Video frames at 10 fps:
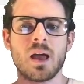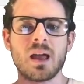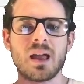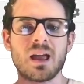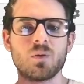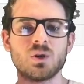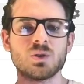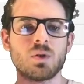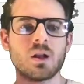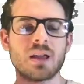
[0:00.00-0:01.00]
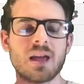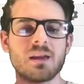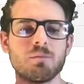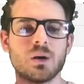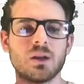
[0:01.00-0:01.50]
And we should probably add a
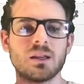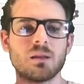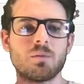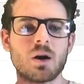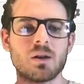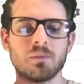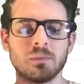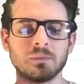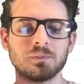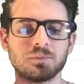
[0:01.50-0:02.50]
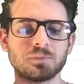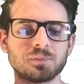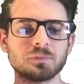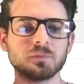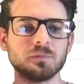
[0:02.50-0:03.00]
button at the bottom.
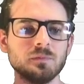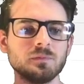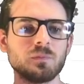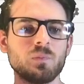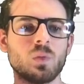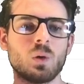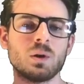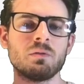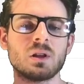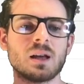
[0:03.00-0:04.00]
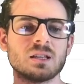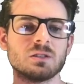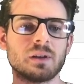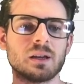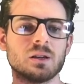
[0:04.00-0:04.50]
We'll give it a class of
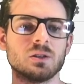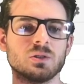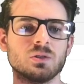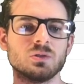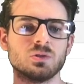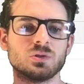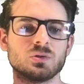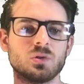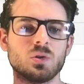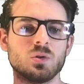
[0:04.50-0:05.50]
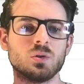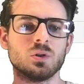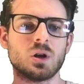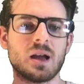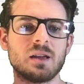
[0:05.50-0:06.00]
like scroll
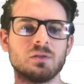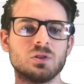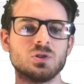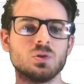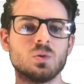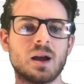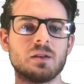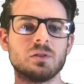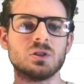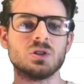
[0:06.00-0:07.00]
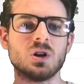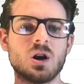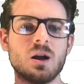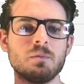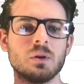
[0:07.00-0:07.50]
hyphen to hyphen
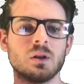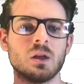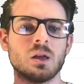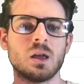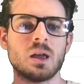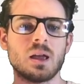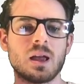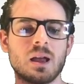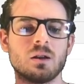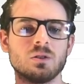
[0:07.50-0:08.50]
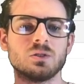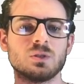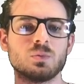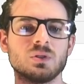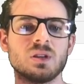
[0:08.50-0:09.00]
top. And I'll
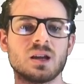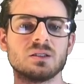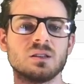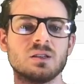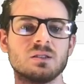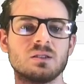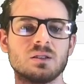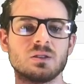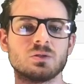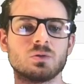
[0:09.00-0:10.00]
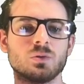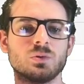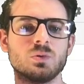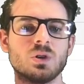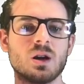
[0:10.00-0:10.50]
just put text in. It says scroll
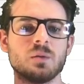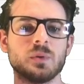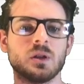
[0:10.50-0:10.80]
to top.